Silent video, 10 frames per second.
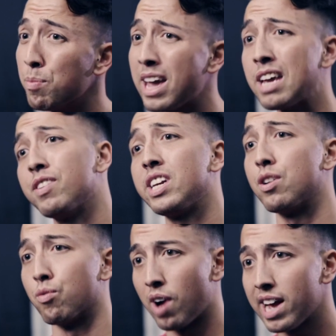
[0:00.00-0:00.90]
You may even need
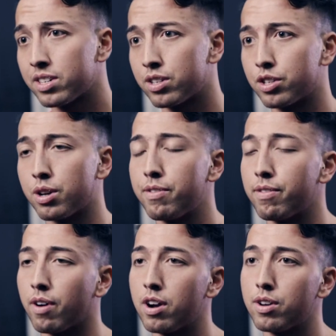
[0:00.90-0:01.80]
a rest. So if you
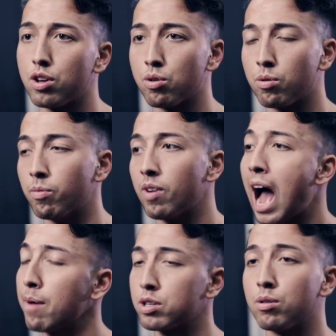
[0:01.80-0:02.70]
find that you're
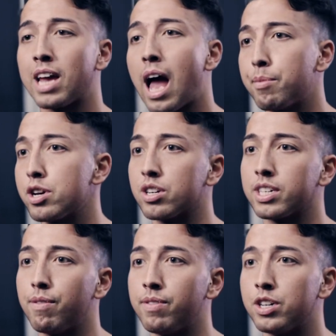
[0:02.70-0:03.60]
absolutely hammering
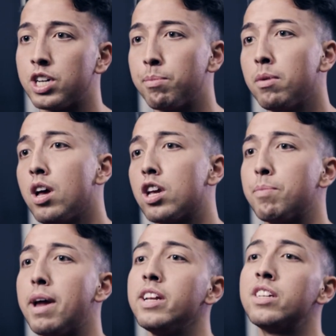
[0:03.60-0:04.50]
yourself in the gym, you
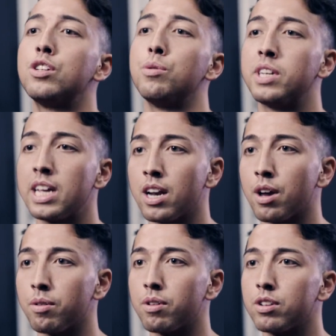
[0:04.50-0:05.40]
may need to do a deload.